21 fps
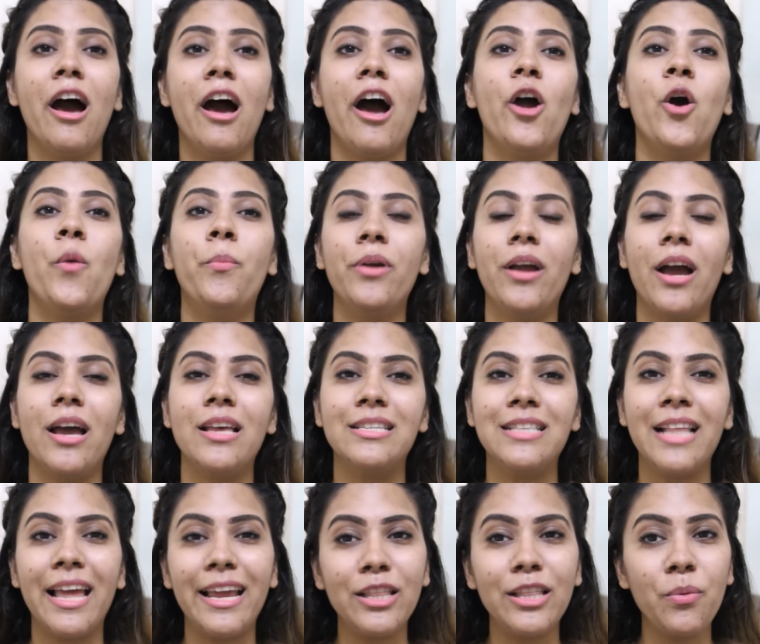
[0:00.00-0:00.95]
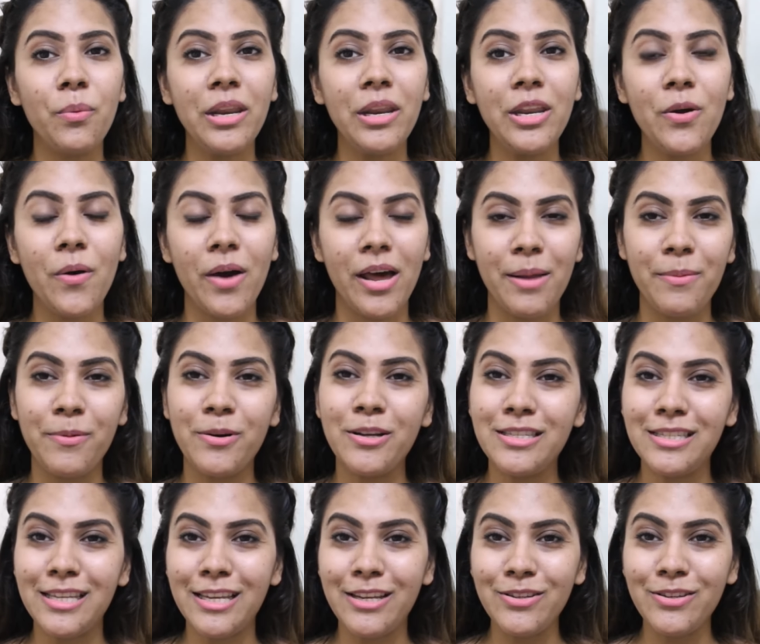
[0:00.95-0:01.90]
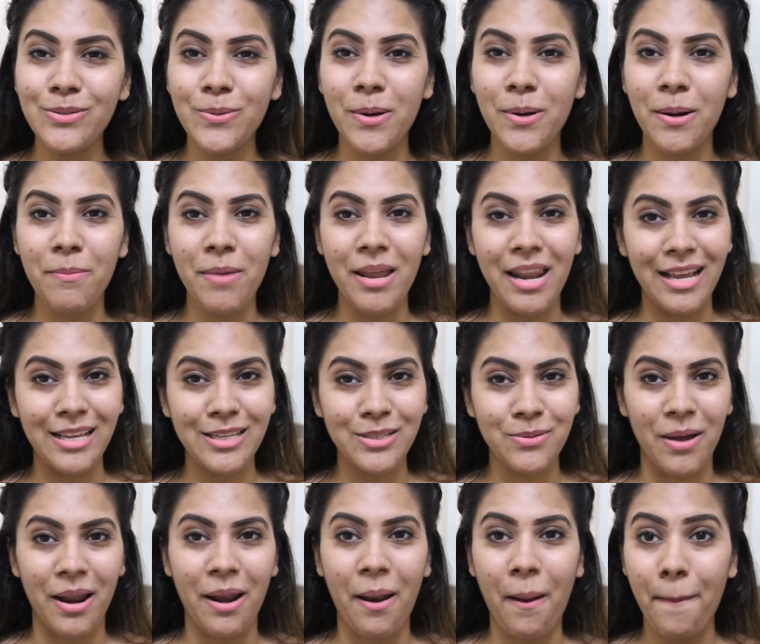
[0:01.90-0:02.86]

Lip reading: I hope you guys liked the video, and I'm going to see you soon in my next one.